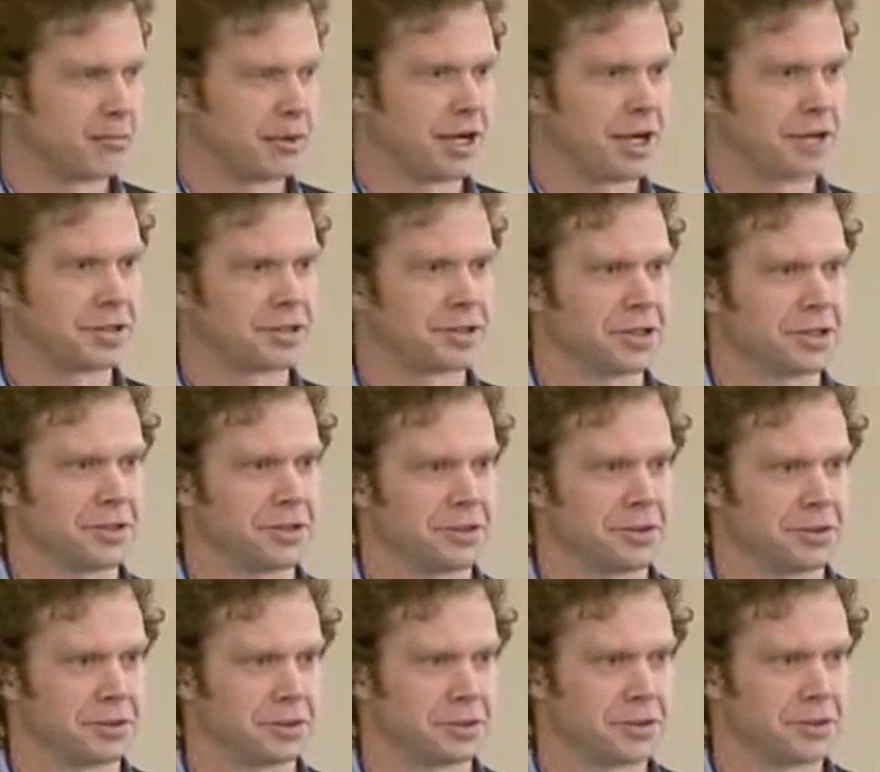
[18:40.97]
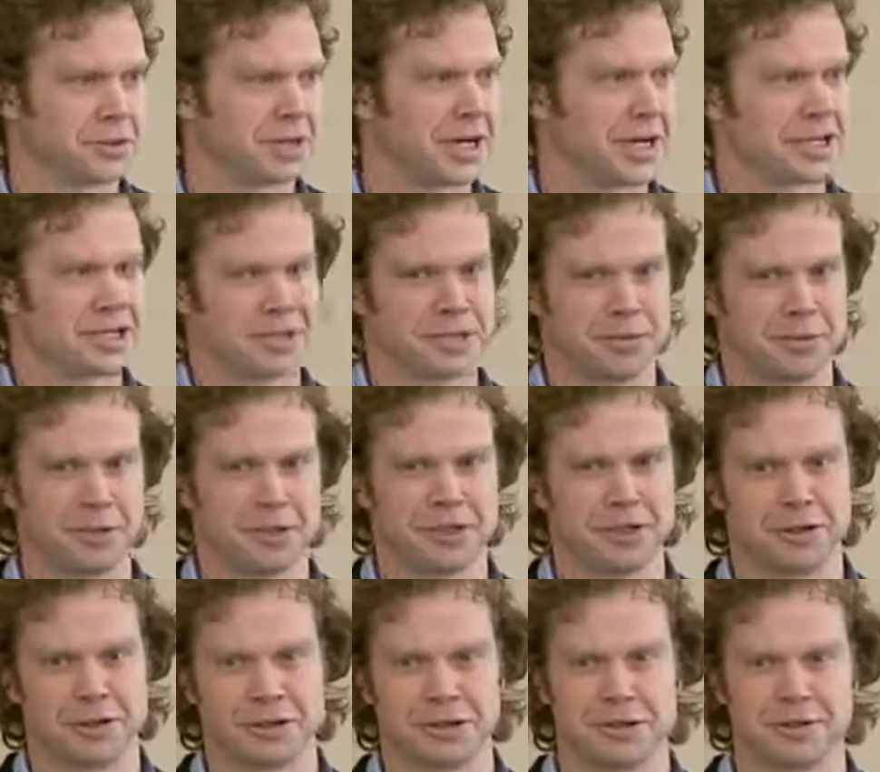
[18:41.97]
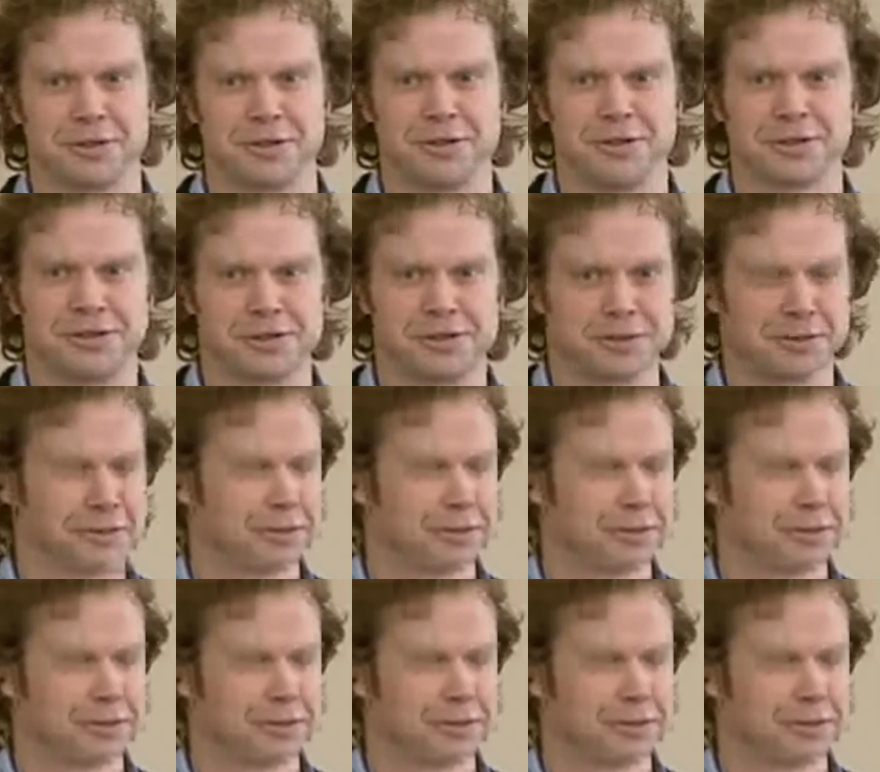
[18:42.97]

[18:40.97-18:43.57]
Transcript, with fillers: knocks on your door asking about your harvest,